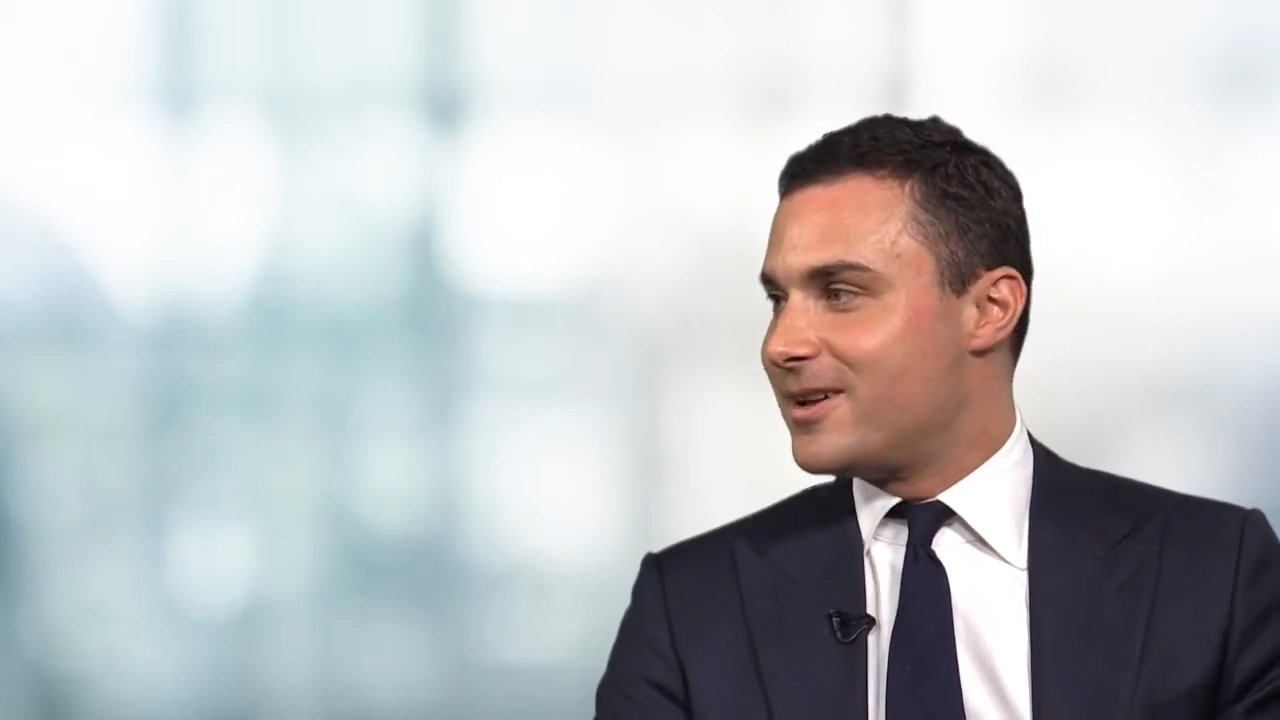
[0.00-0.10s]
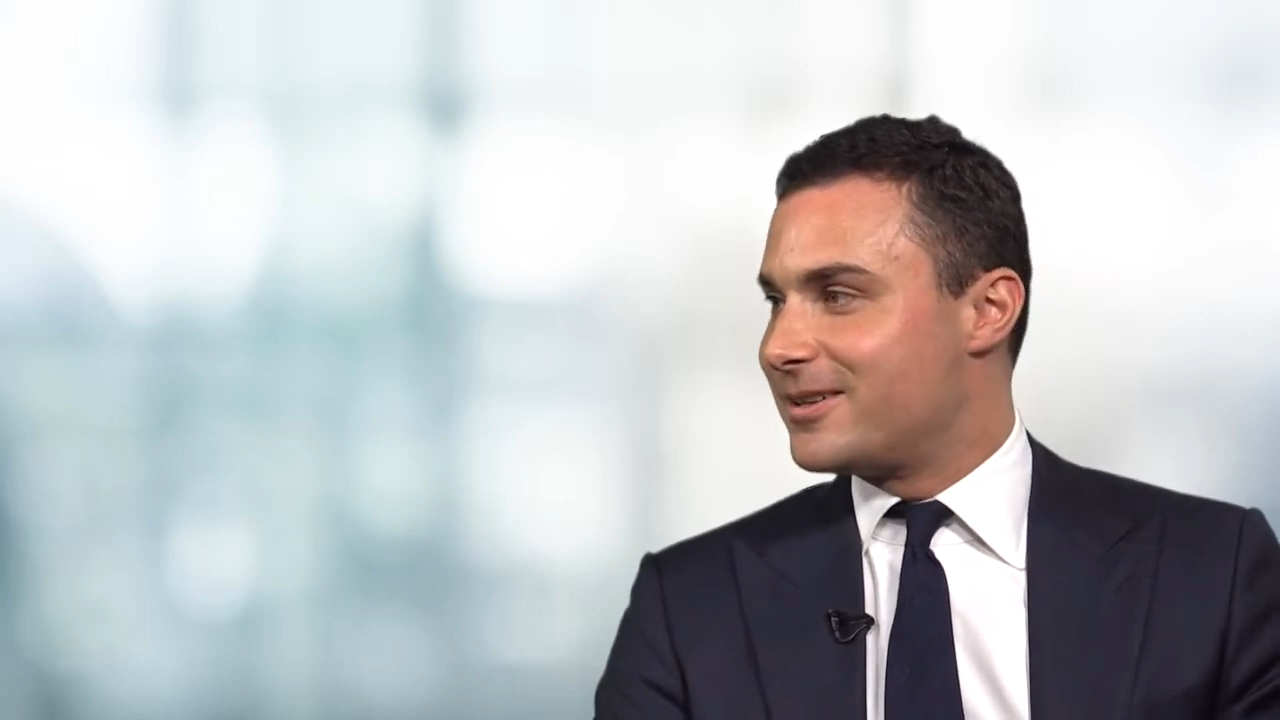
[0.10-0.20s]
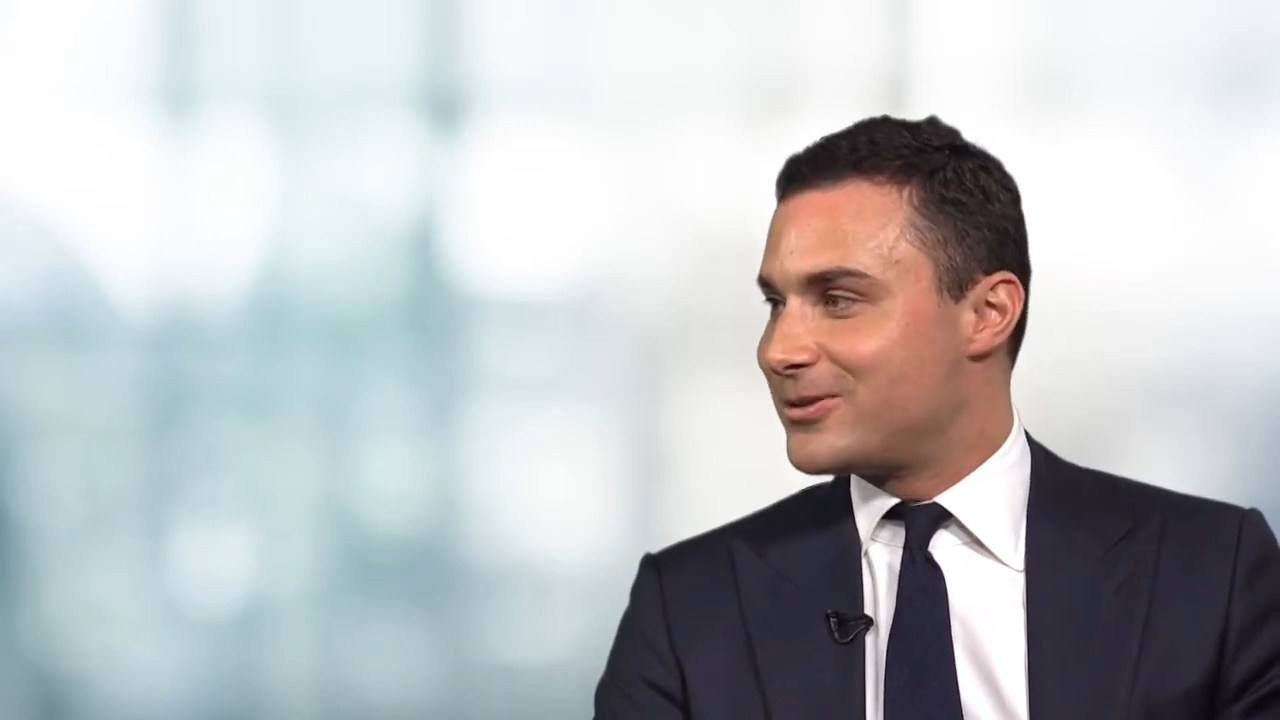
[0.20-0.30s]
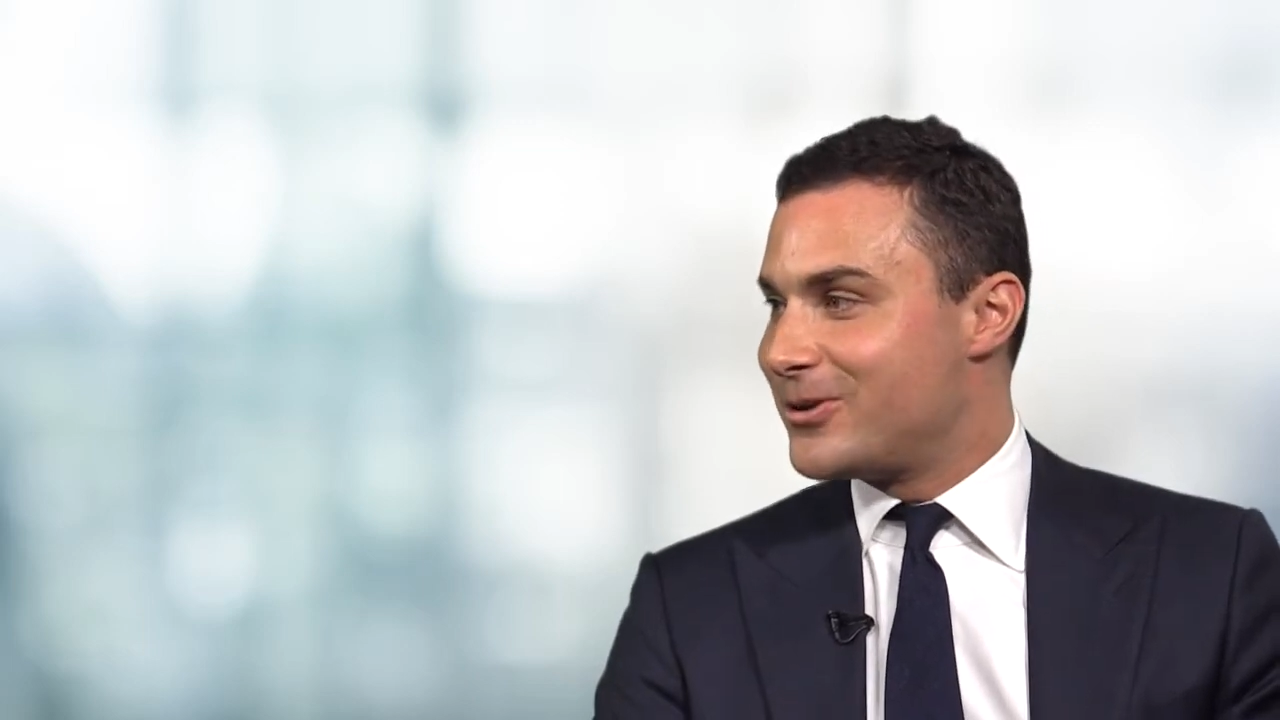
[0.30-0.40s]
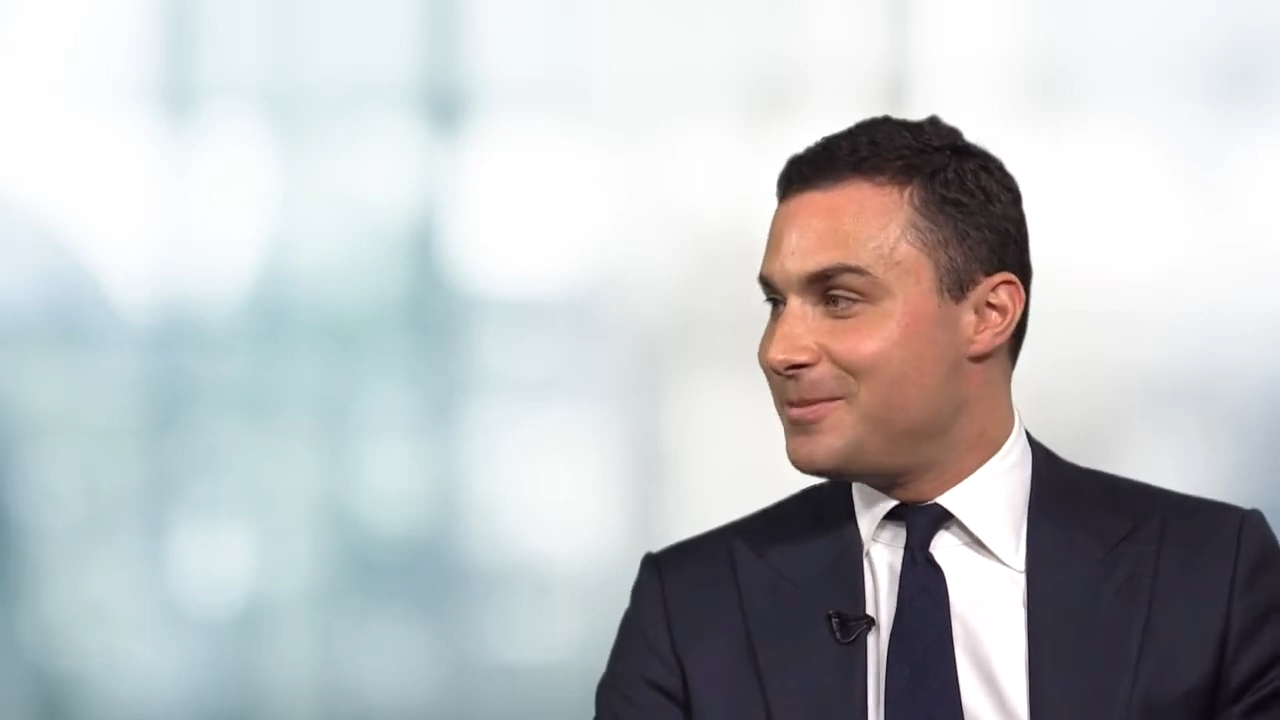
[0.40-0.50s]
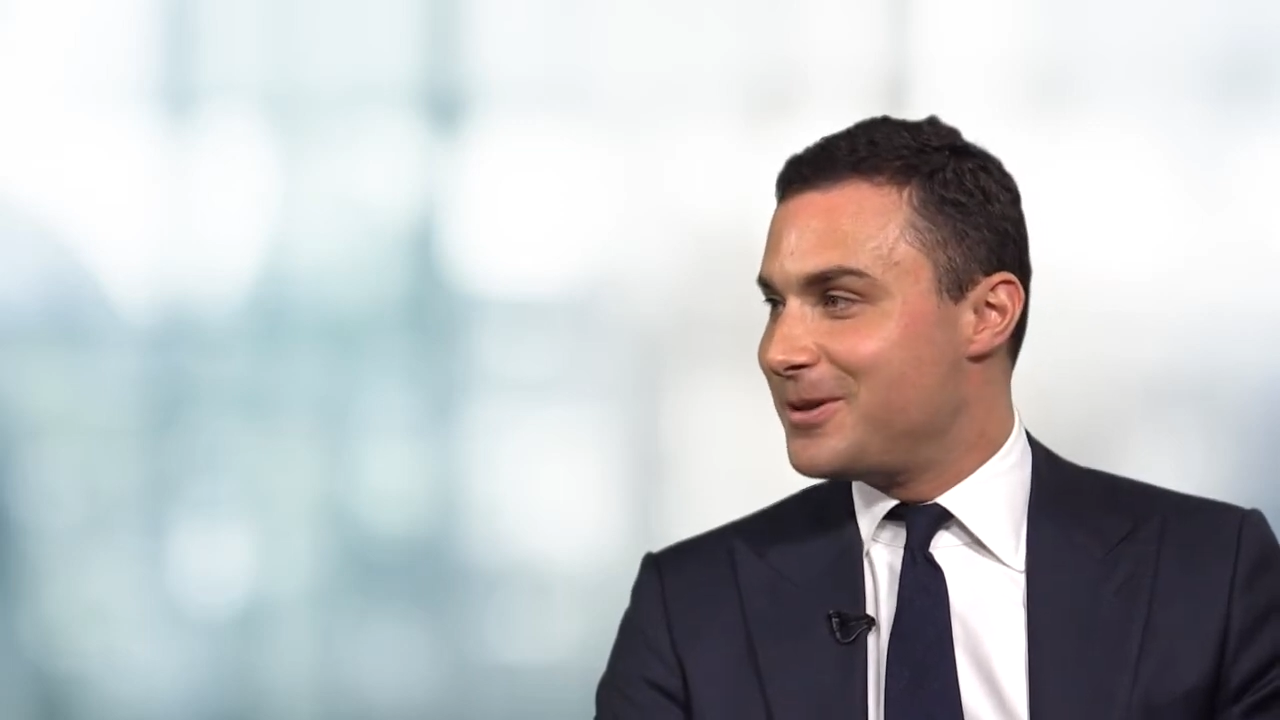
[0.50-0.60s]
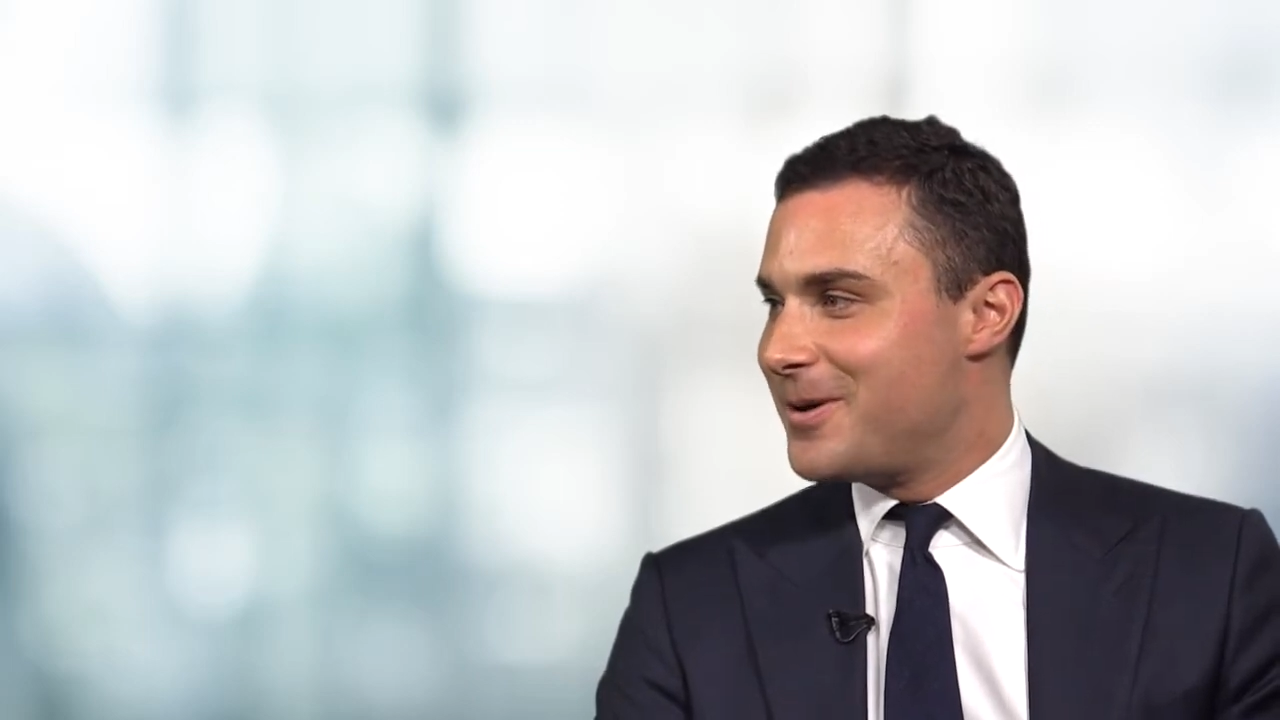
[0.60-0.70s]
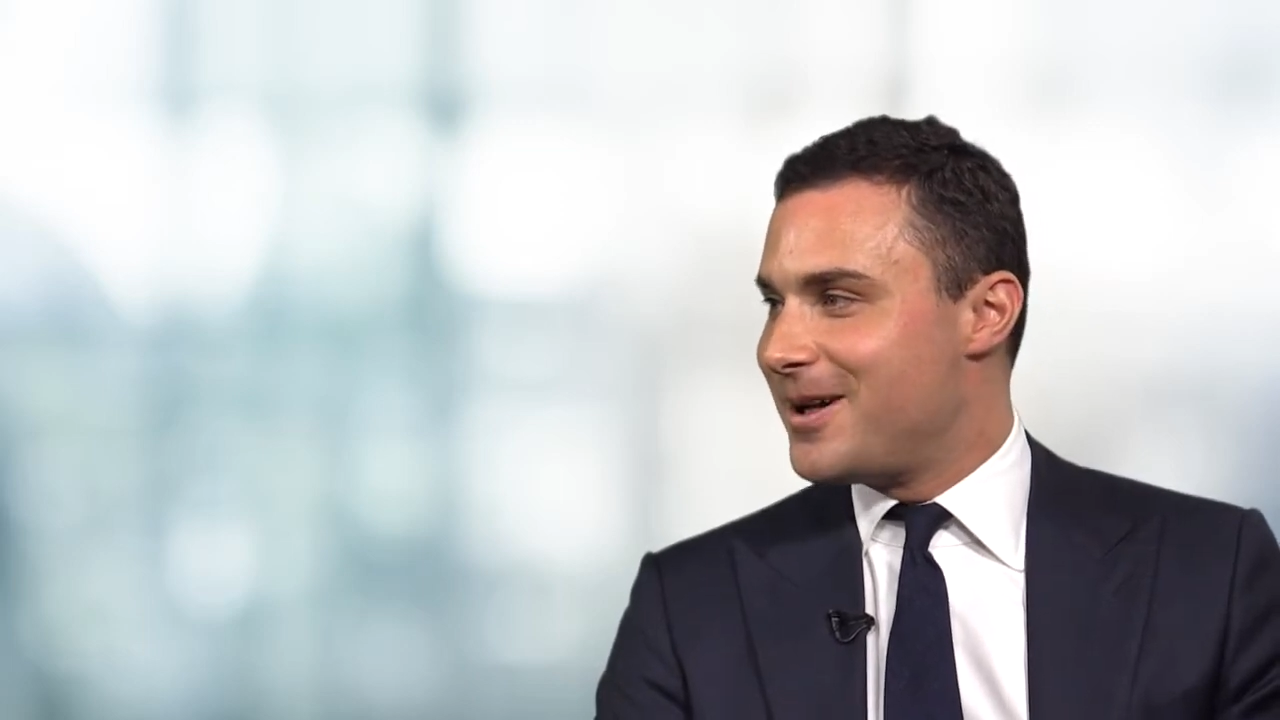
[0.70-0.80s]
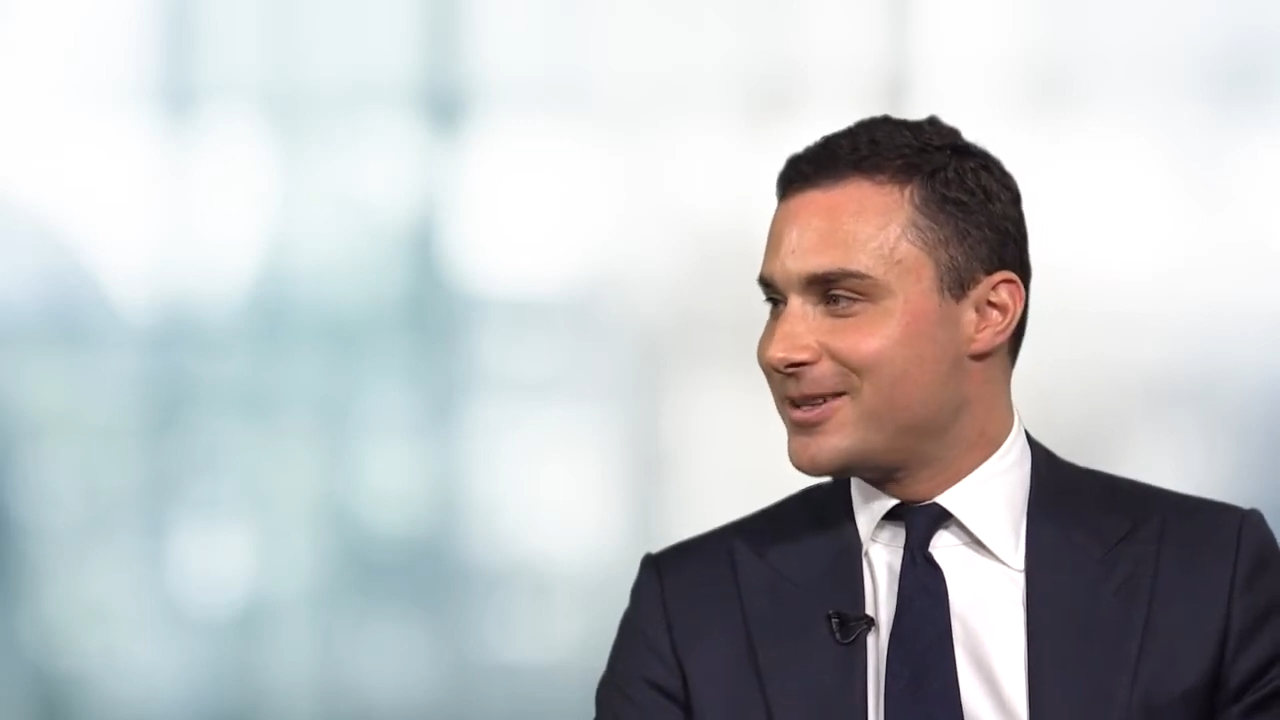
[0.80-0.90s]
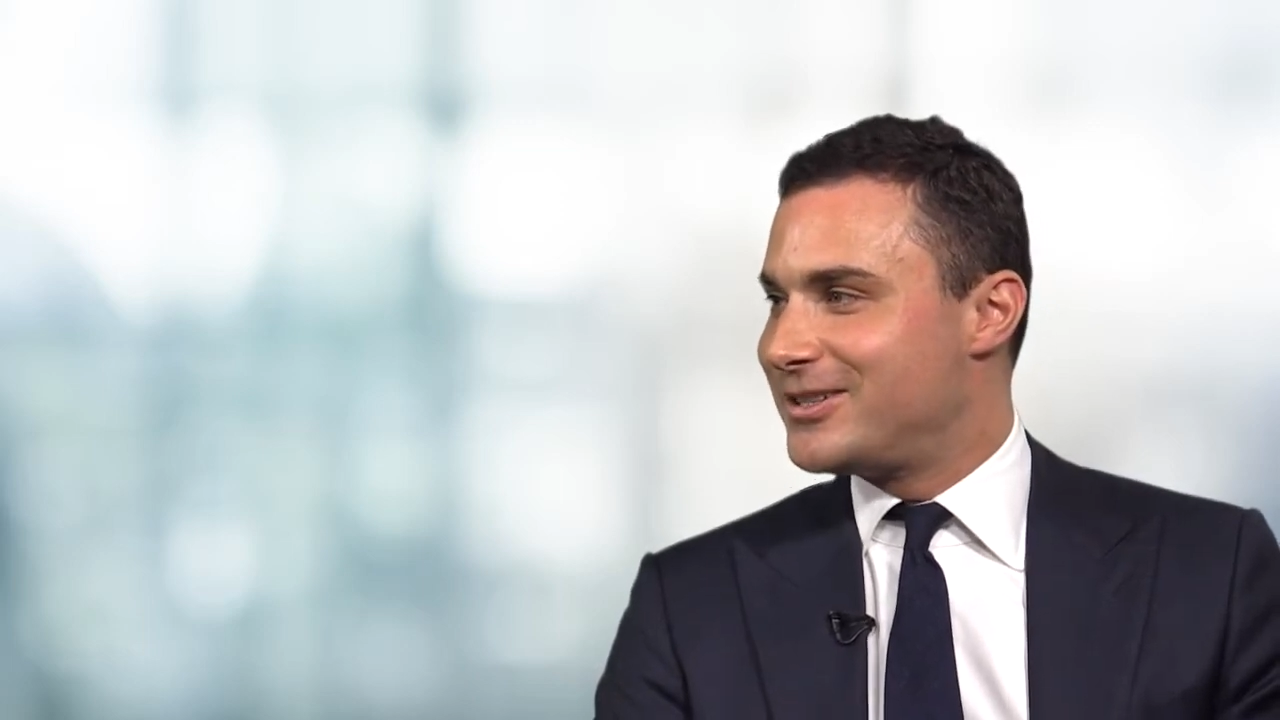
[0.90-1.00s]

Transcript: extremely well,